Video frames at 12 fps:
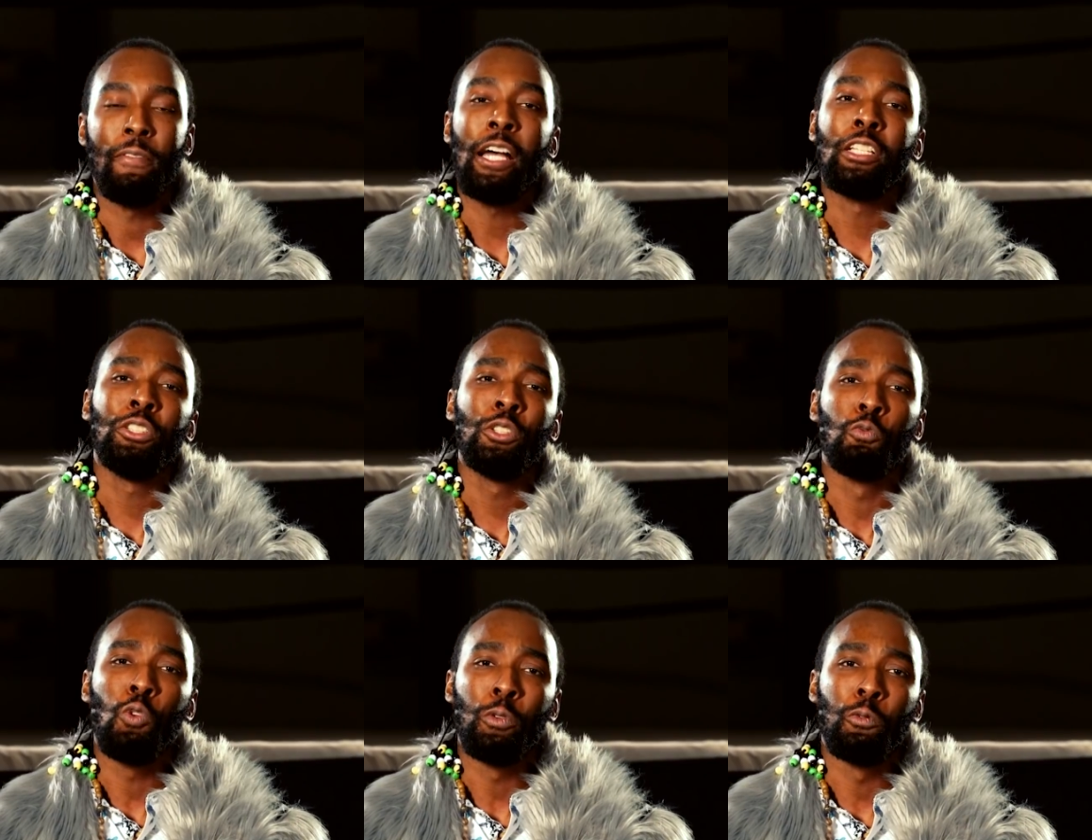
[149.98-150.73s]
if I had to
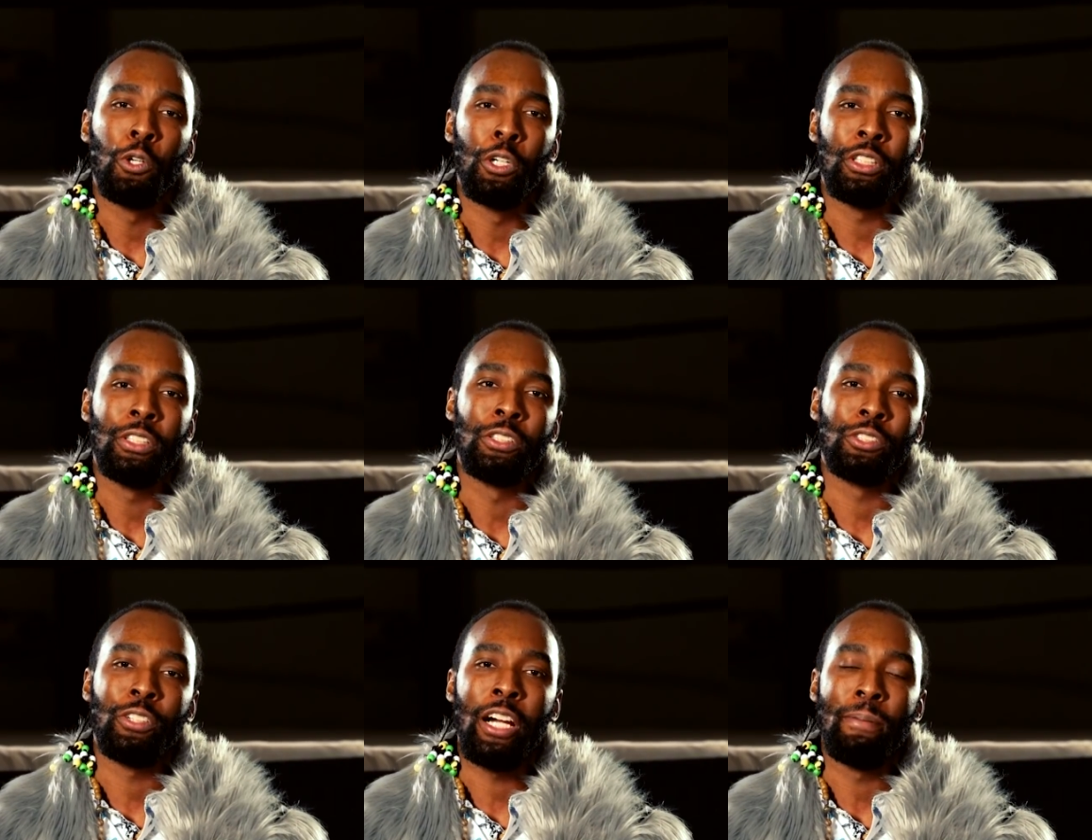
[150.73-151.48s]
use one word to
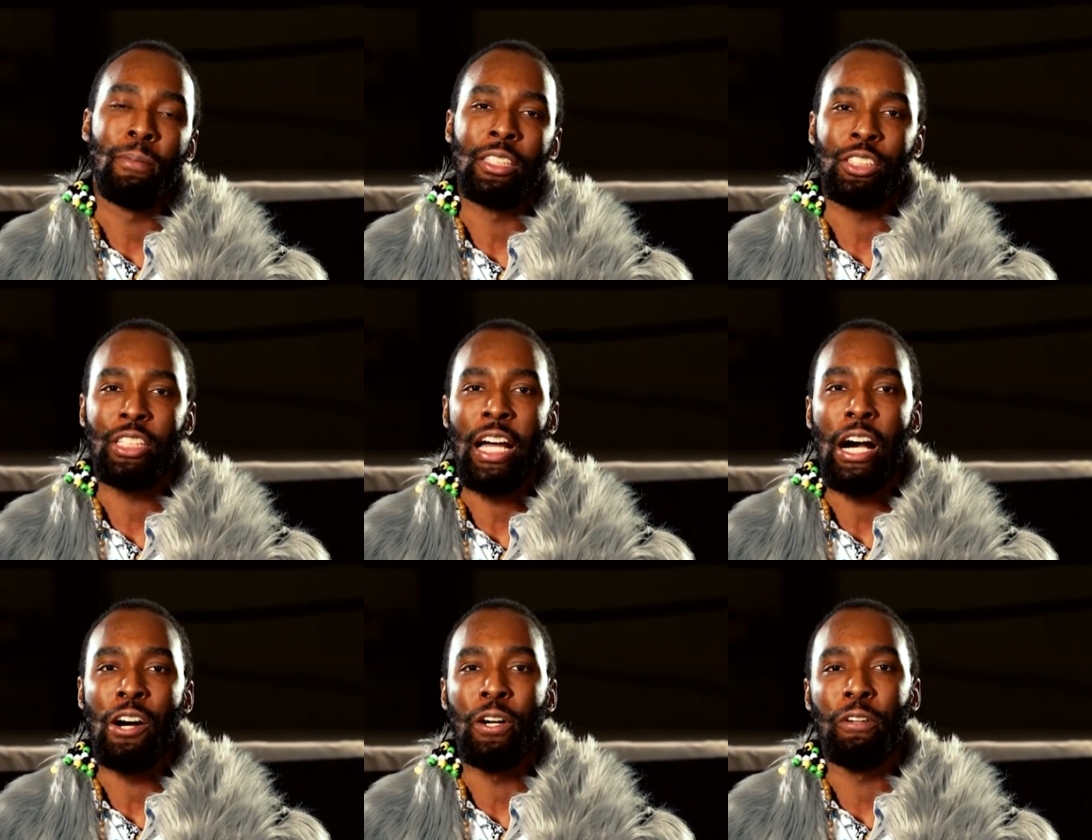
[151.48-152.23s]
describe my
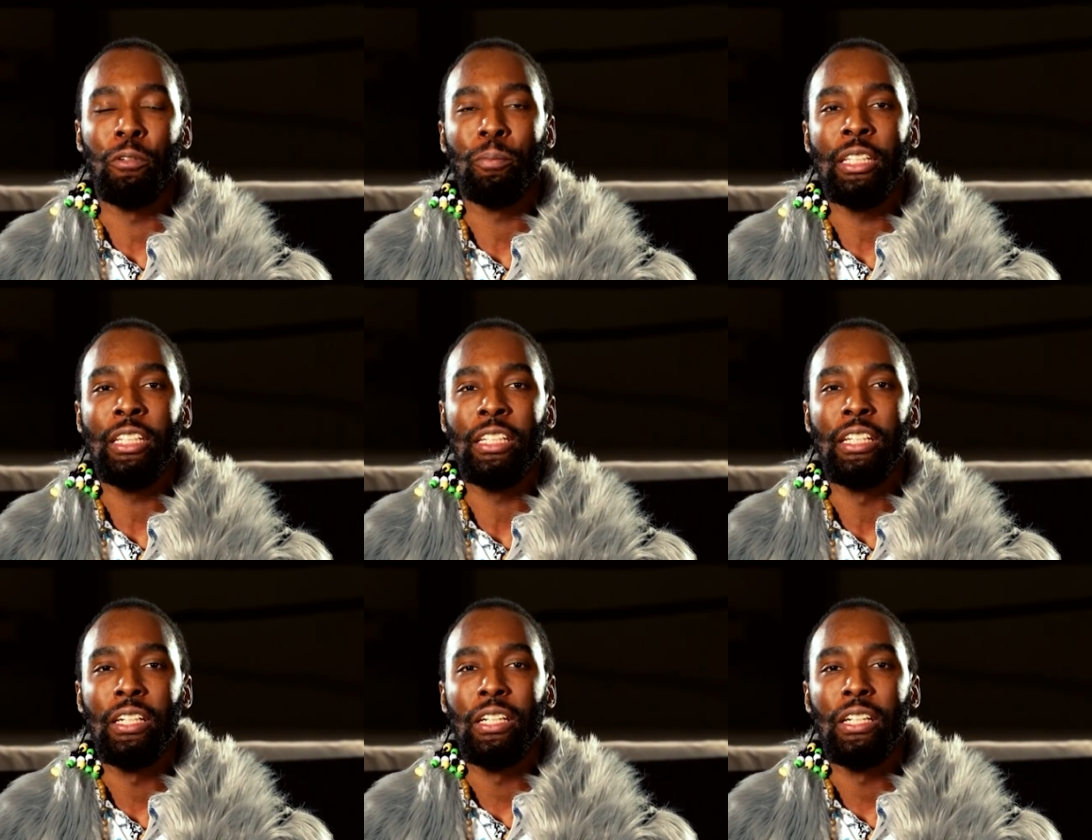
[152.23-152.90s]
style, it would be